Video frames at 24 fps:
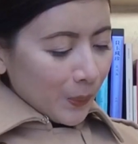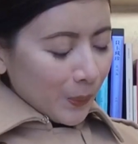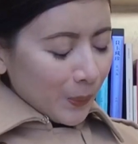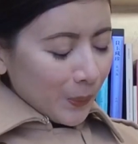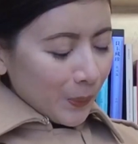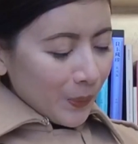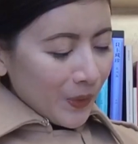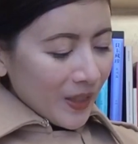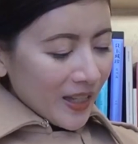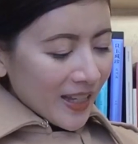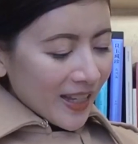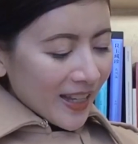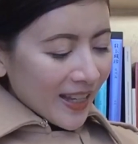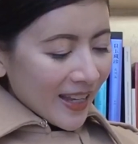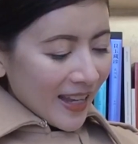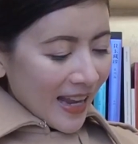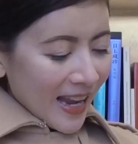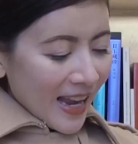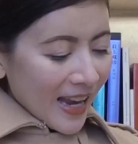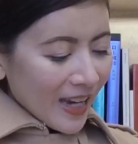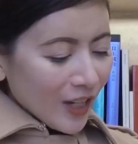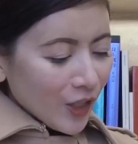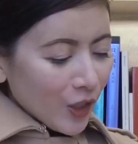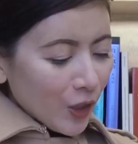"We
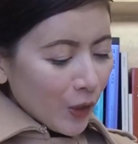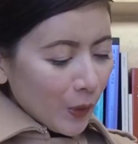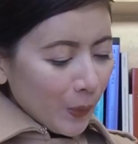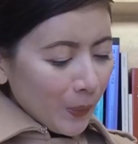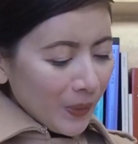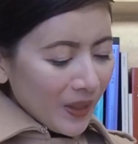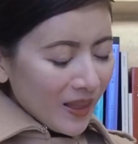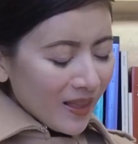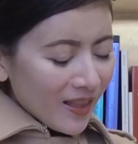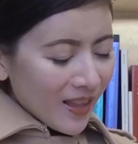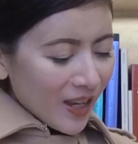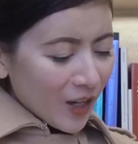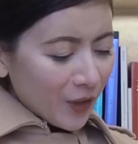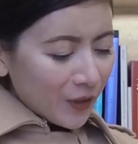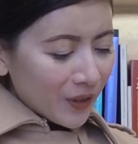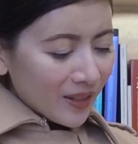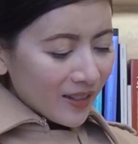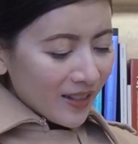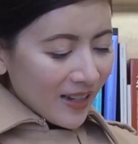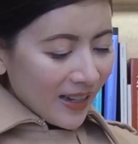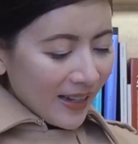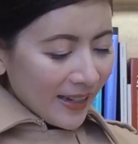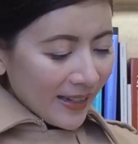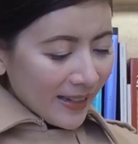can't go in there at
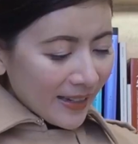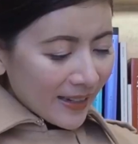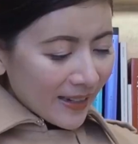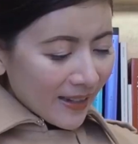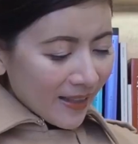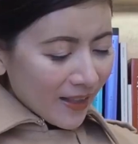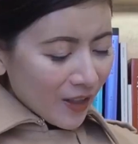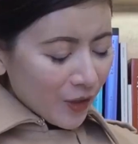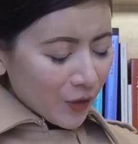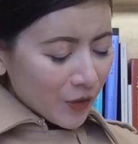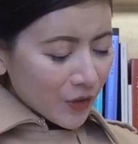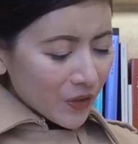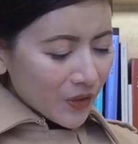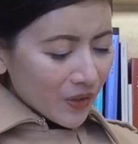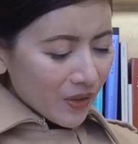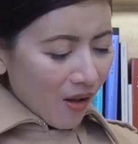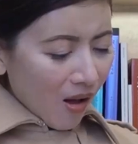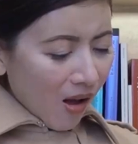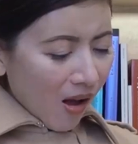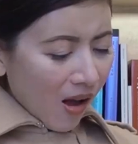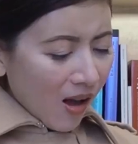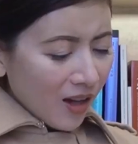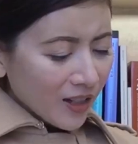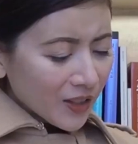night. There's
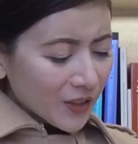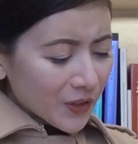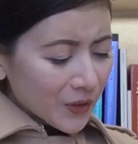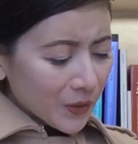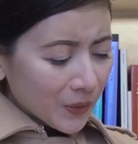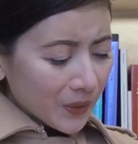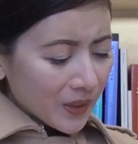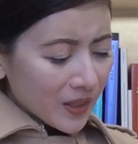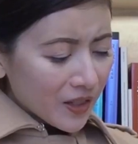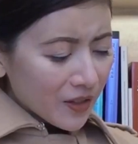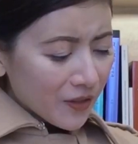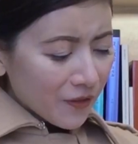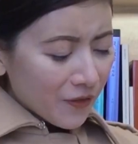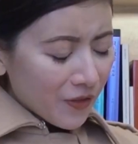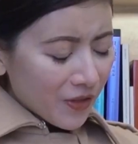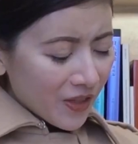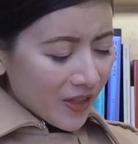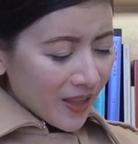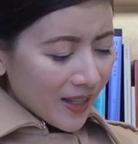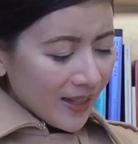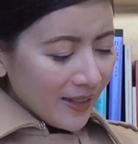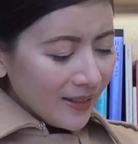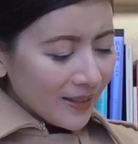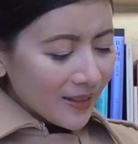all sorts of
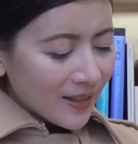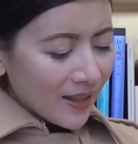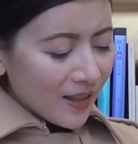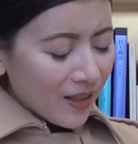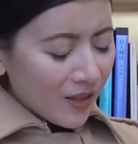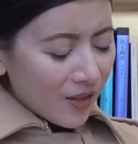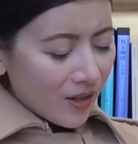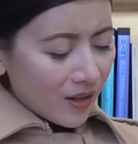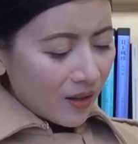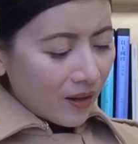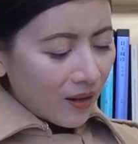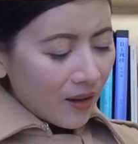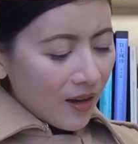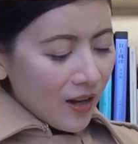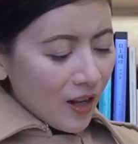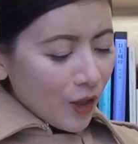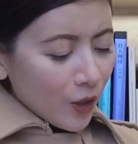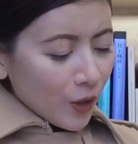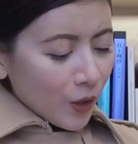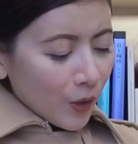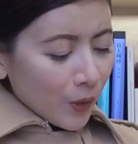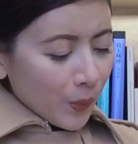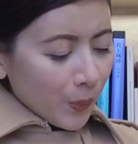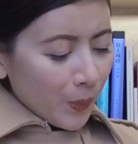things in there.
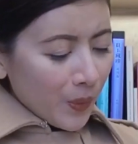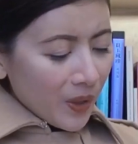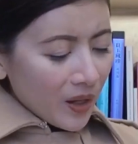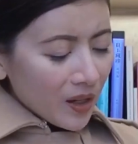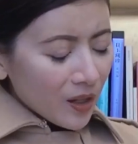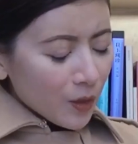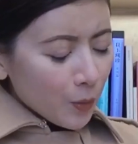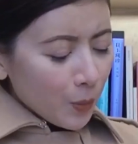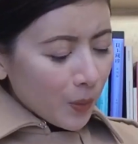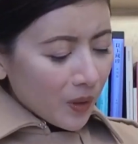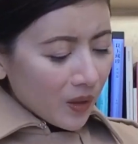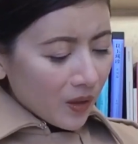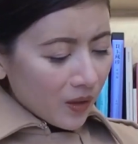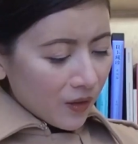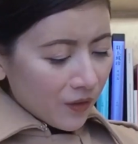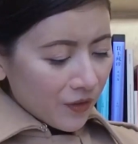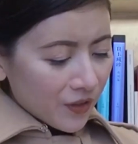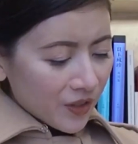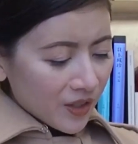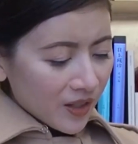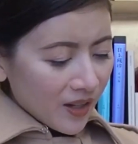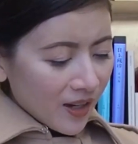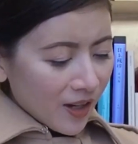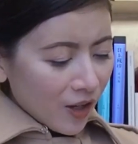
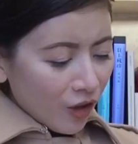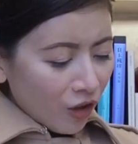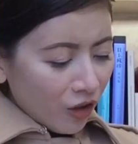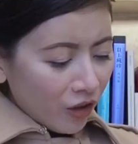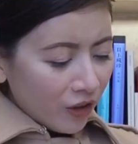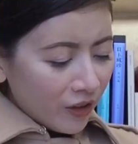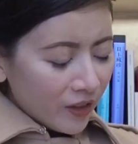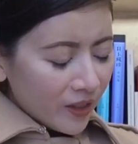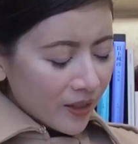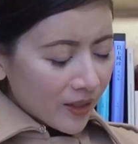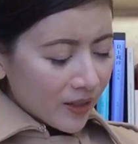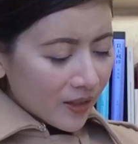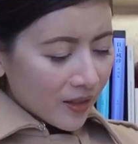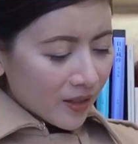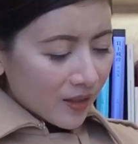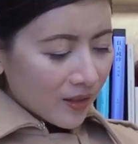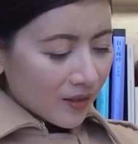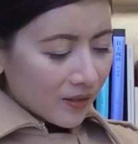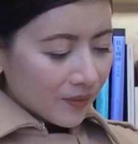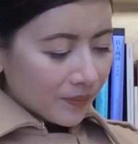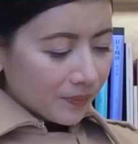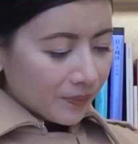Werewolves, I heard."